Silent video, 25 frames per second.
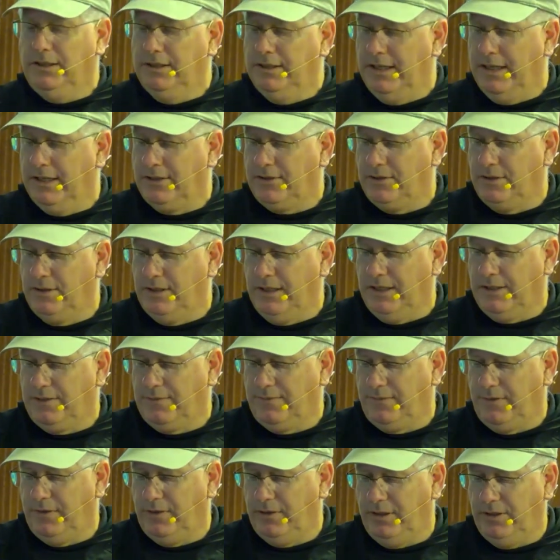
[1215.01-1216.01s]
and that's
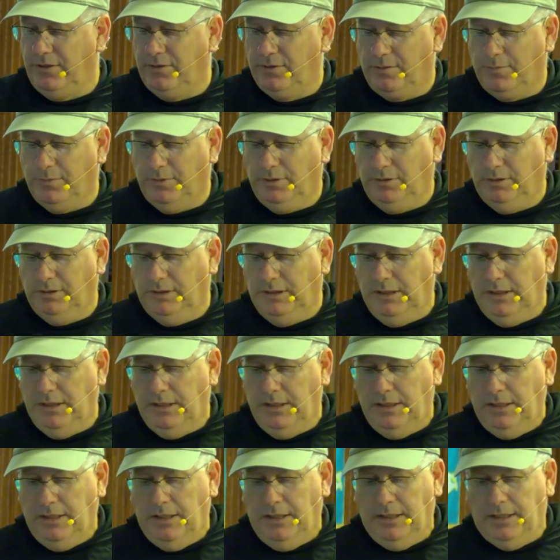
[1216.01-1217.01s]
fairly normal.
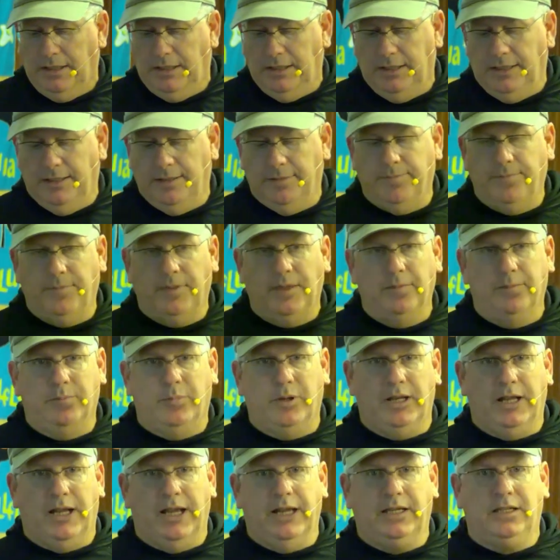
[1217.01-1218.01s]

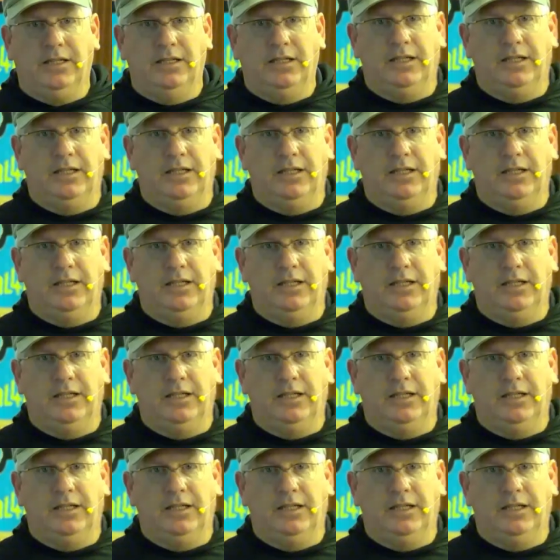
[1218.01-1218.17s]
But I can